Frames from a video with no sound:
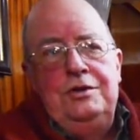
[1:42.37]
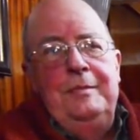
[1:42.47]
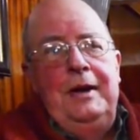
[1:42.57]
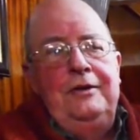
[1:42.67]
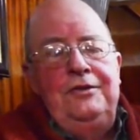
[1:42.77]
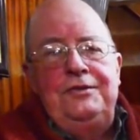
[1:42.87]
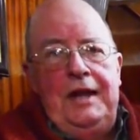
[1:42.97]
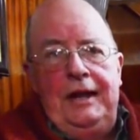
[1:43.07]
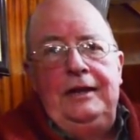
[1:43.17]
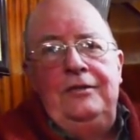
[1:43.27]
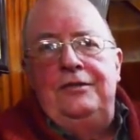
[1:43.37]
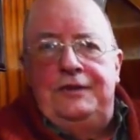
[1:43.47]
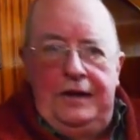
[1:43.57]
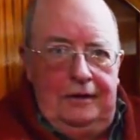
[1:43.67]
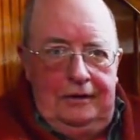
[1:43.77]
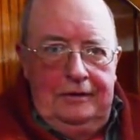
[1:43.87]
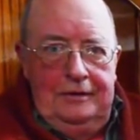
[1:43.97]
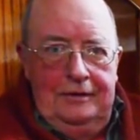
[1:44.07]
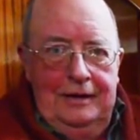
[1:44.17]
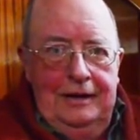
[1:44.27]
you mind staying still
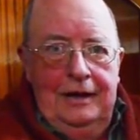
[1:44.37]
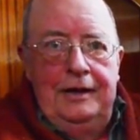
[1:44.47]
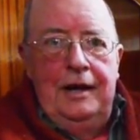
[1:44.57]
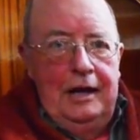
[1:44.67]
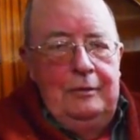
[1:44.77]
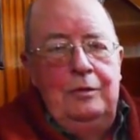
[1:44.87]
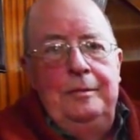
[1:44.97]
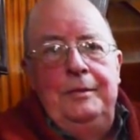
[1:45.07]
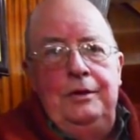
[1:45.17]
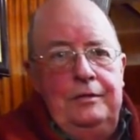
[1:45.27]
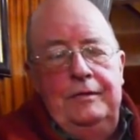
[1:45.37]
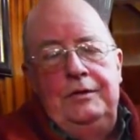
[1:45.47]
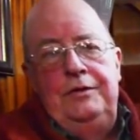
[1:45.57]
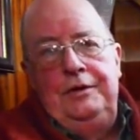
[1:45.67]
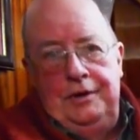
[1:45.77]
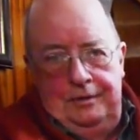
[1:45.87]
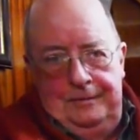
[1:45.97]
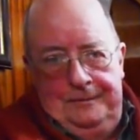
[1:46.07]
and I will manoeuvre to you."